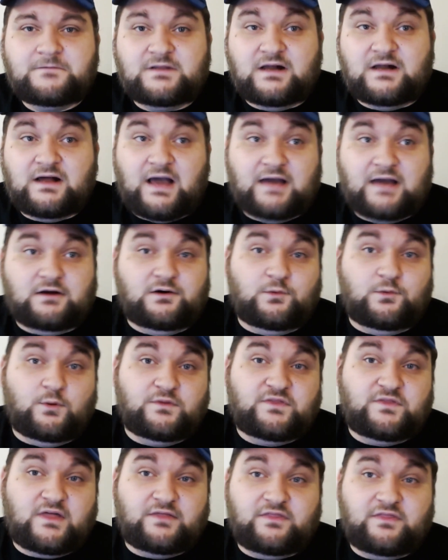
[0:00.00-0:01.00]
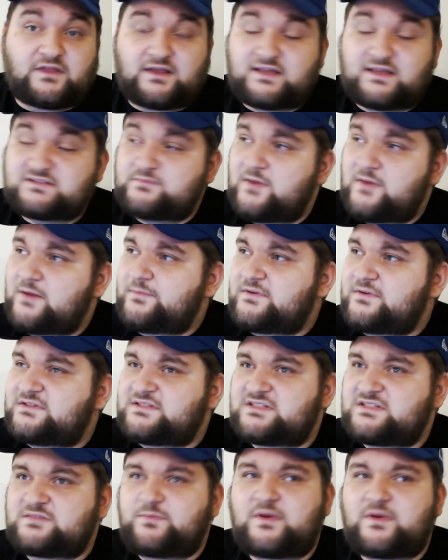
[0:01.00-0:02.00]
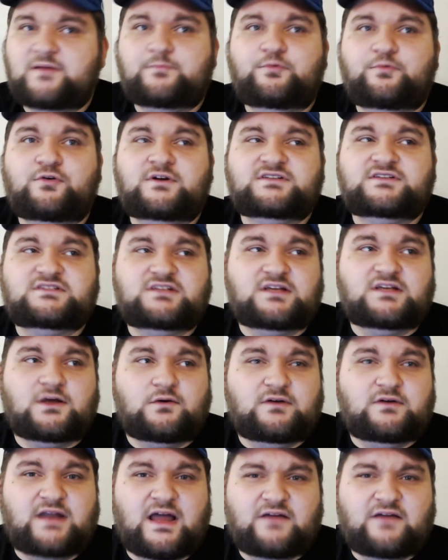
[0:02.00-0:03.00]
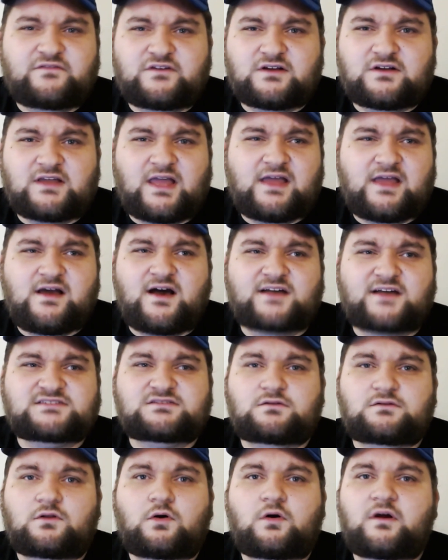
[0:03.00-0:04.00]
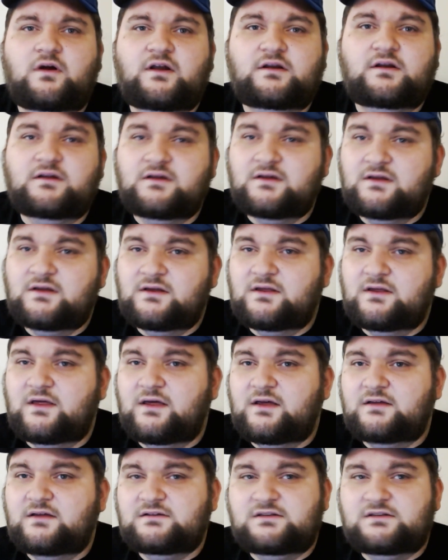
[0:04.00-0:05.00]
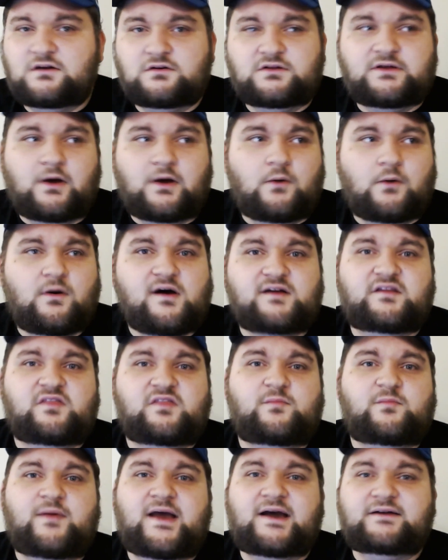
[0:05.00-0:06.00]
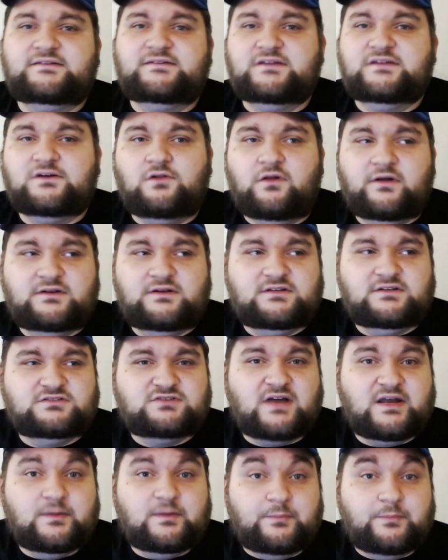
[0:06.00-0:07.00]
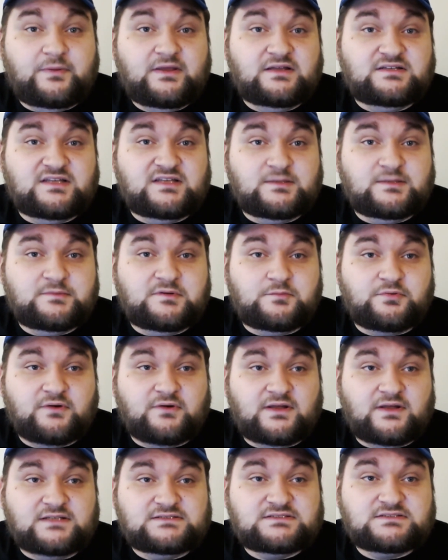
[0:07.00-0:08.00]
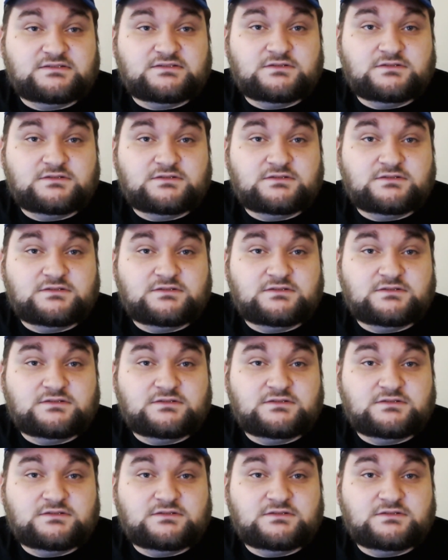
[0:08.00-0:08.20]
I don't know what that thing is. Maybe it's this big push to go and have your Chaos Lord go onto the path to glory to try to be a demon prince.